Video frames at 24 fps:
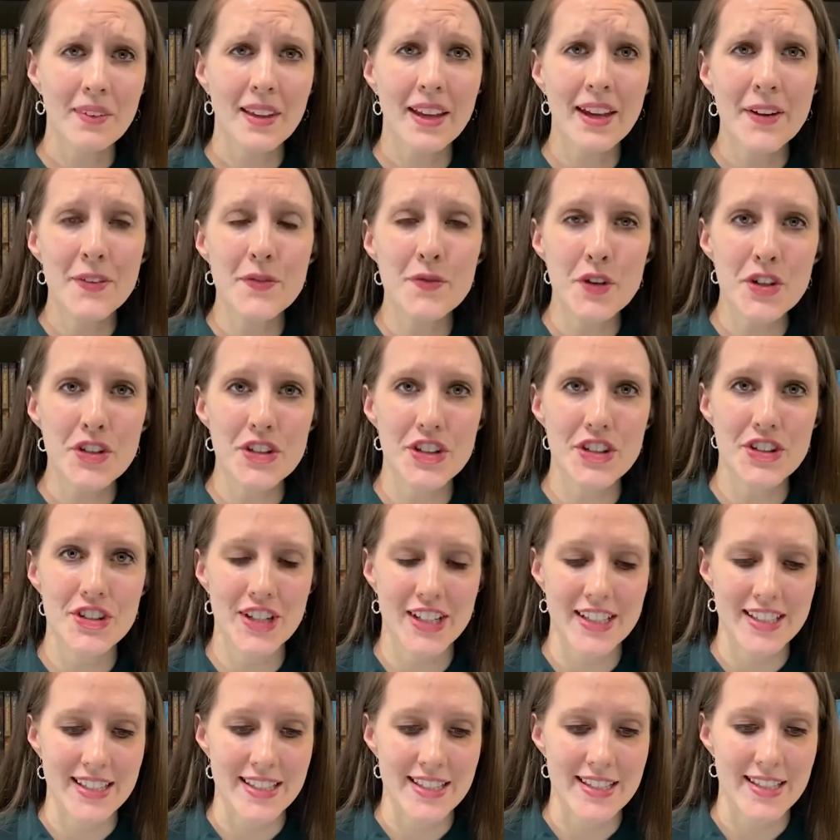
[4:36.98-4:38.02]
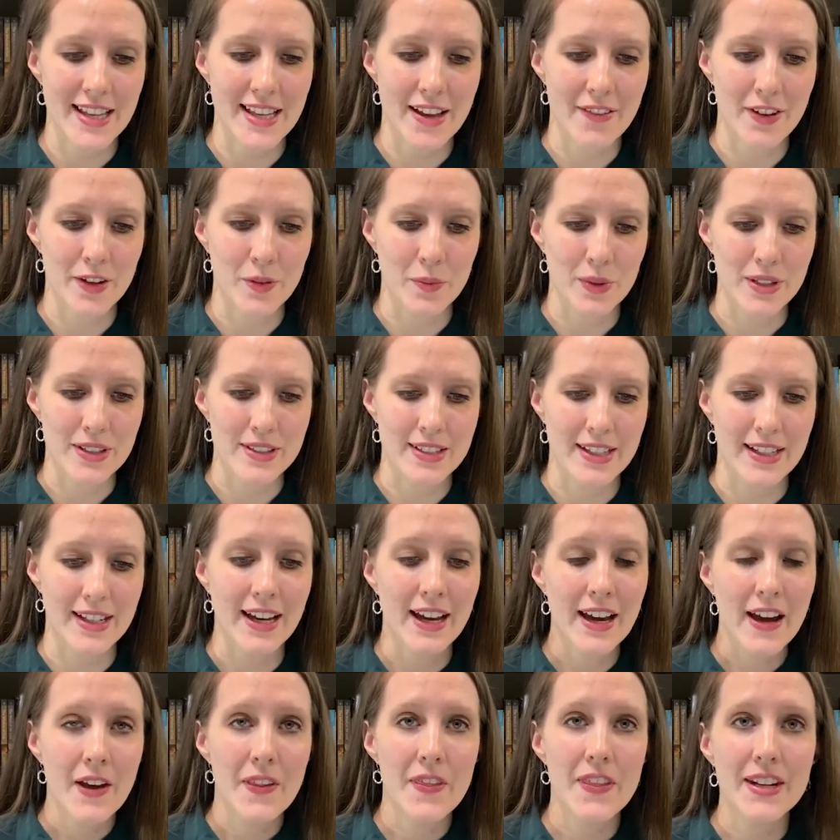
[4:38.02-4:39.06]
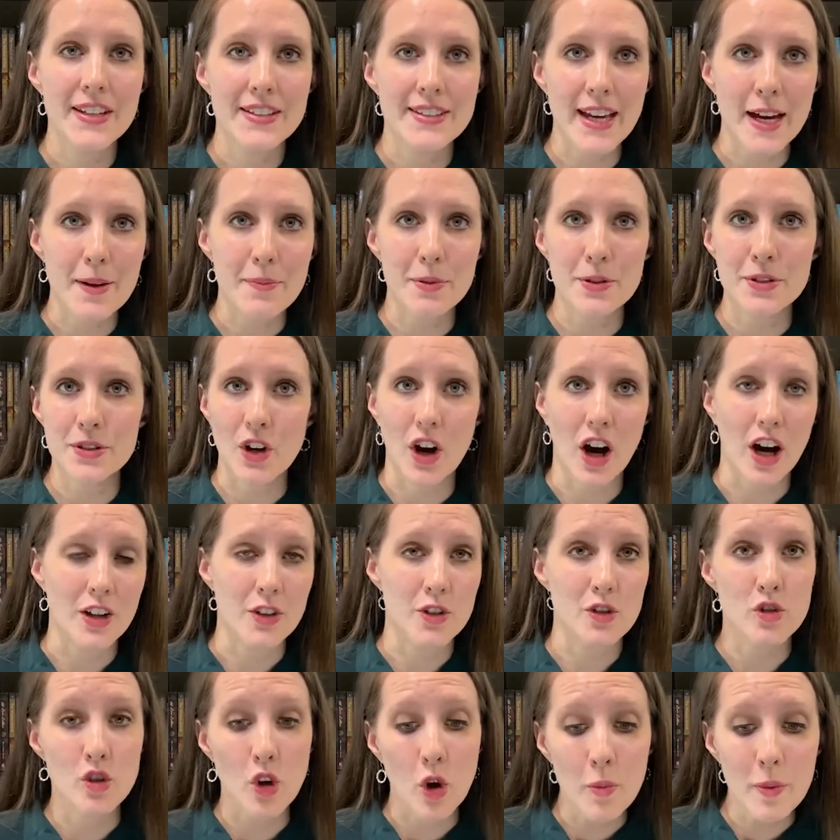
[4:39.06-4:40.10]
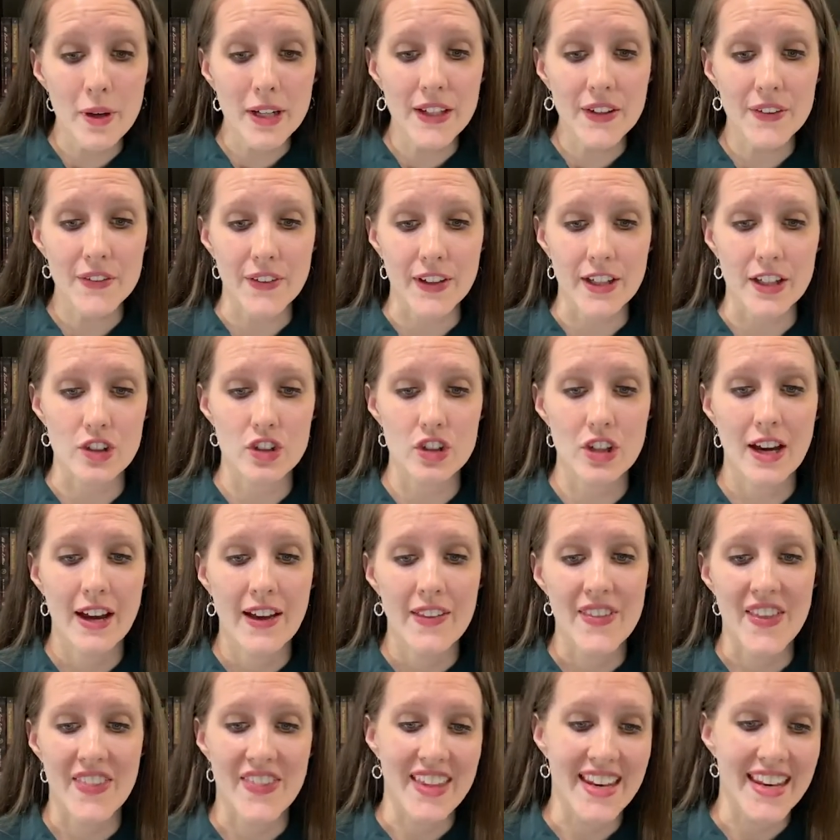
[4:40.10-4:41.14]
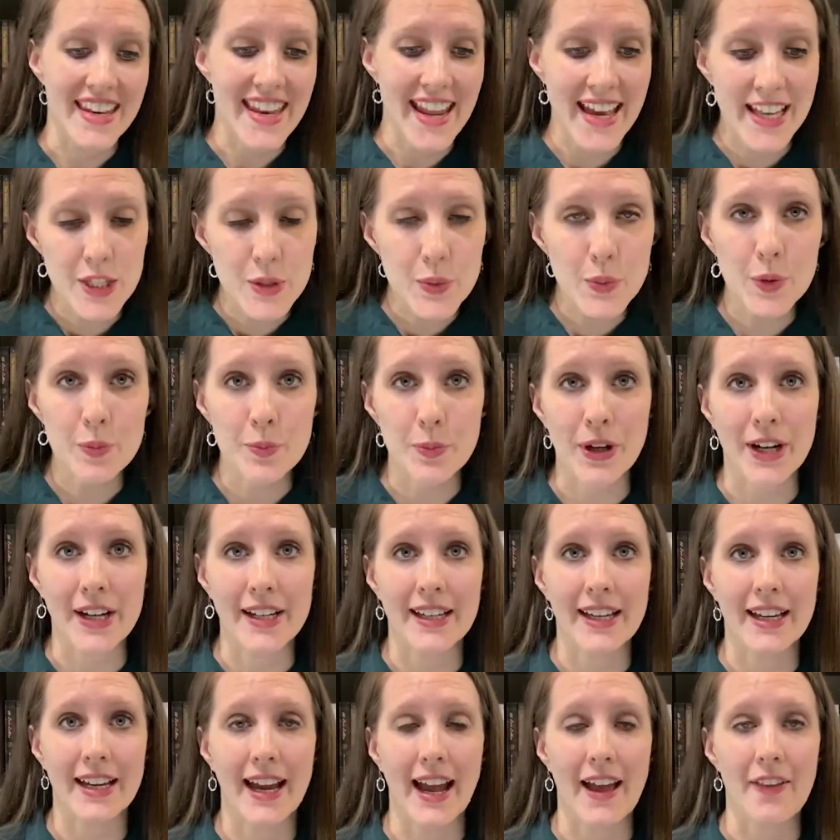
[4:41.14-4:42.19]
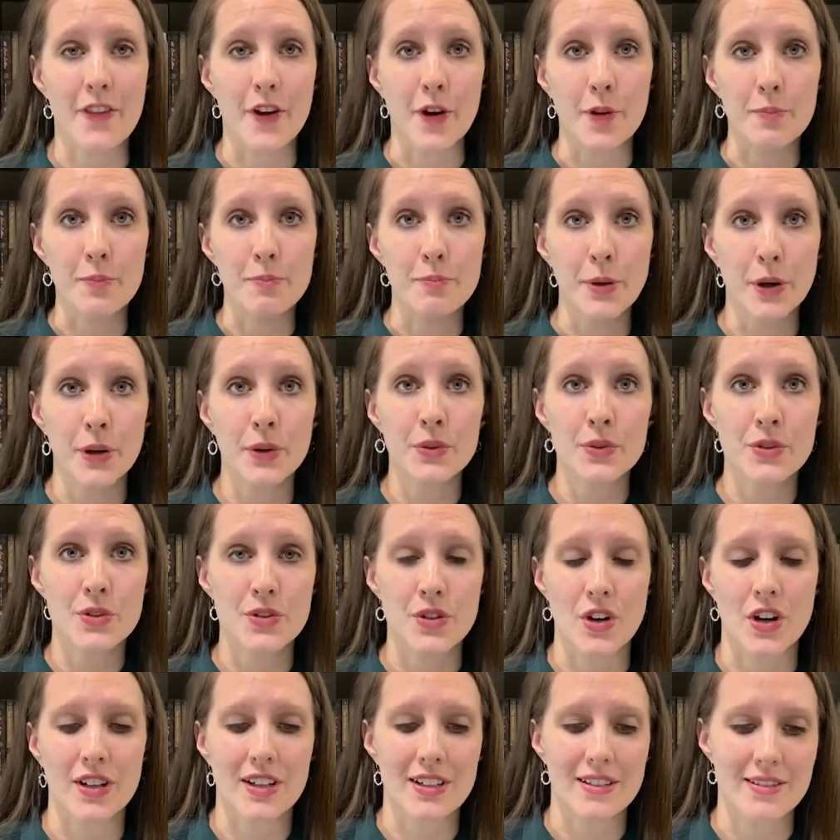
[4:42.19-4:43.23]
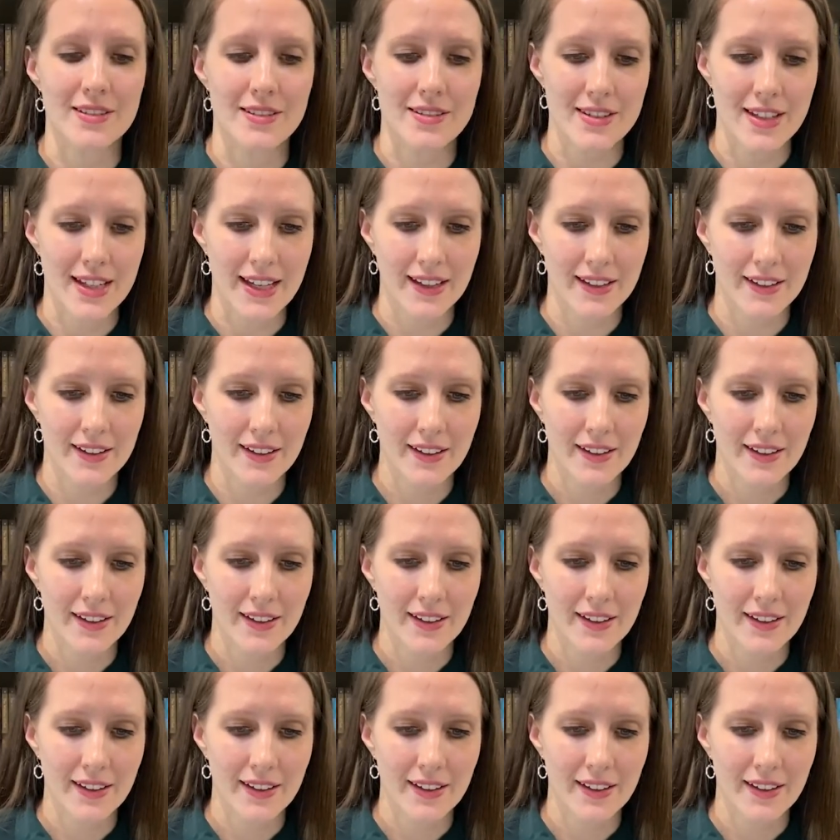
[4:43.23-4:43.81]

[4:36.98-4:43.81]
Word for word: In verses 6 and 7, we see the disciples caught so many fish that the nets were breaking and their boat started to sink.